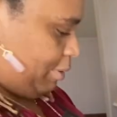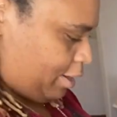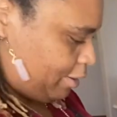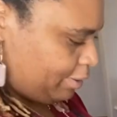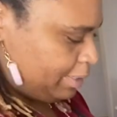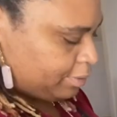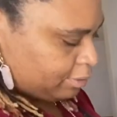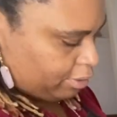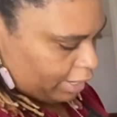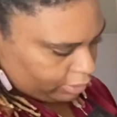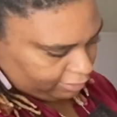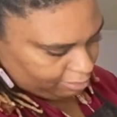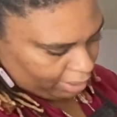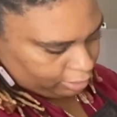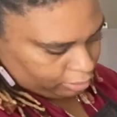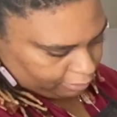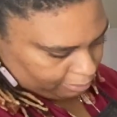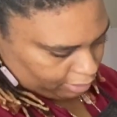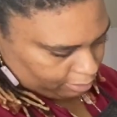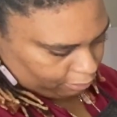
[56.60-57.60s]
my
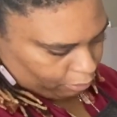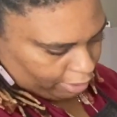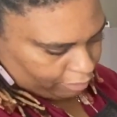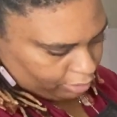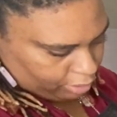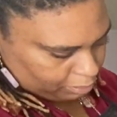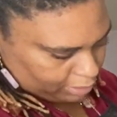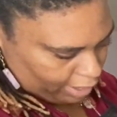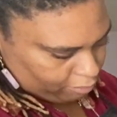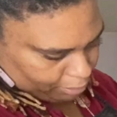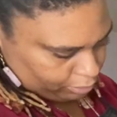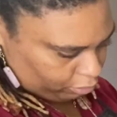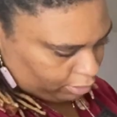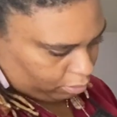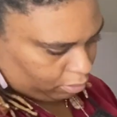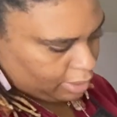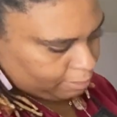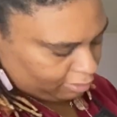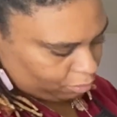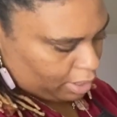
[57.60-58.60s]
family is
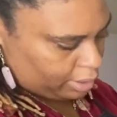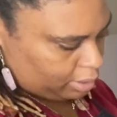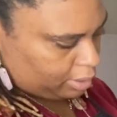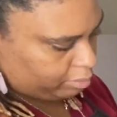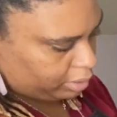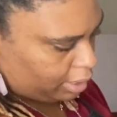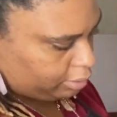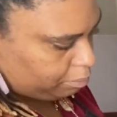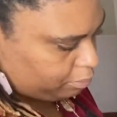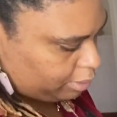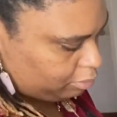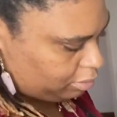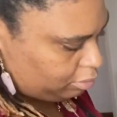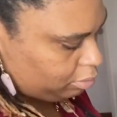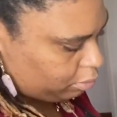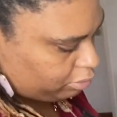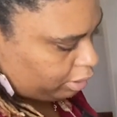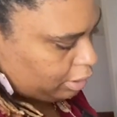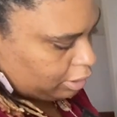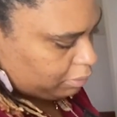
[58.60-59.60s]
mixed. So
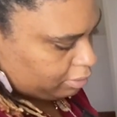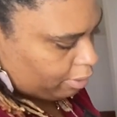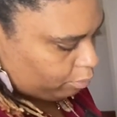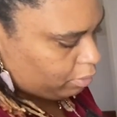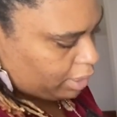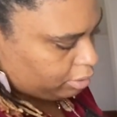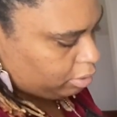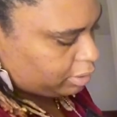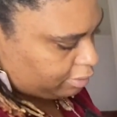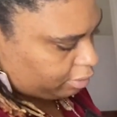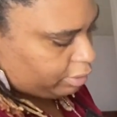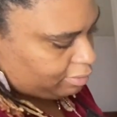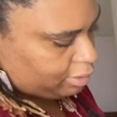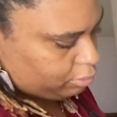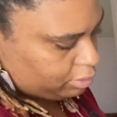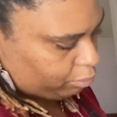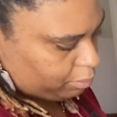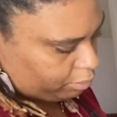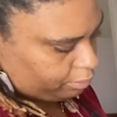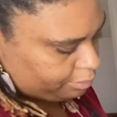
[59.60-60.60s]
I know
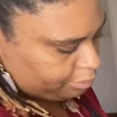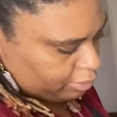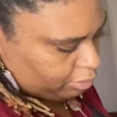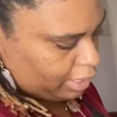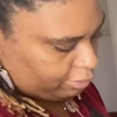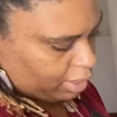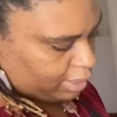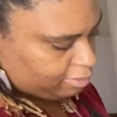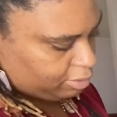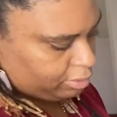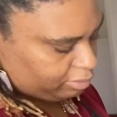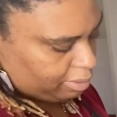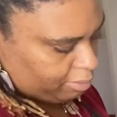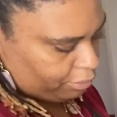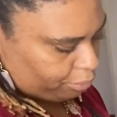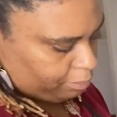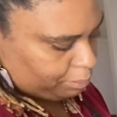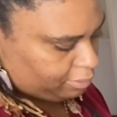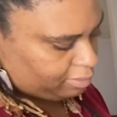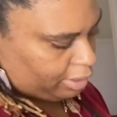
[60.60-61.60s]
and love
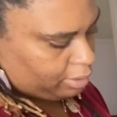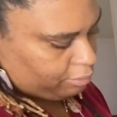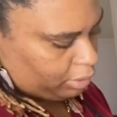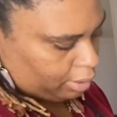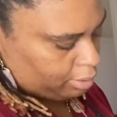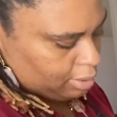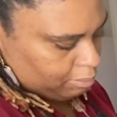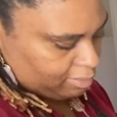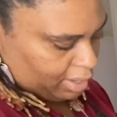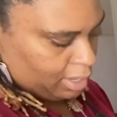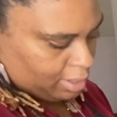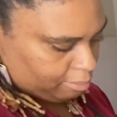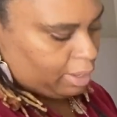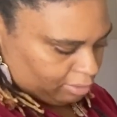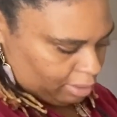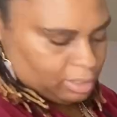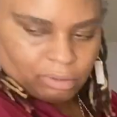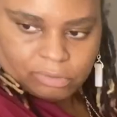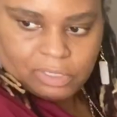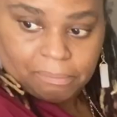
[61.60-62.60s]
some amazing
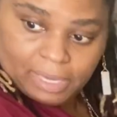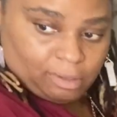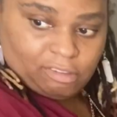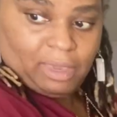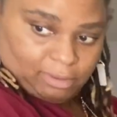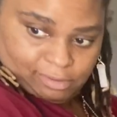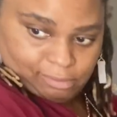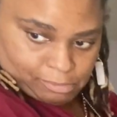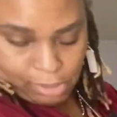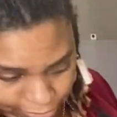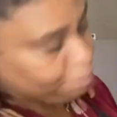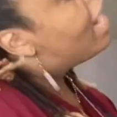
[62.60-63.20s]
hippies